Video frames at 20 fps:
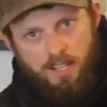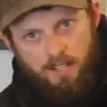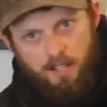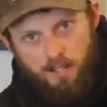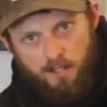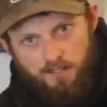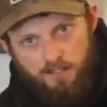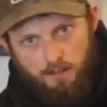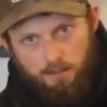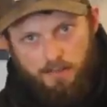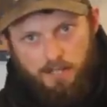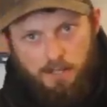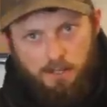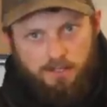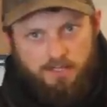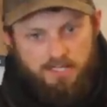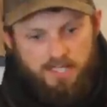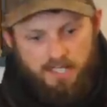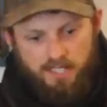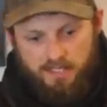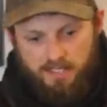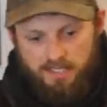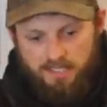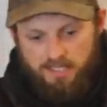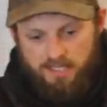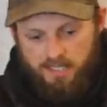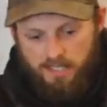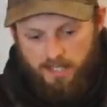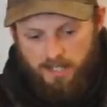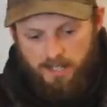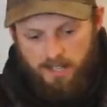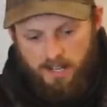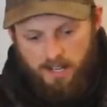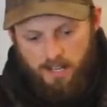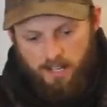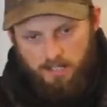You know, if your minnow's like this here,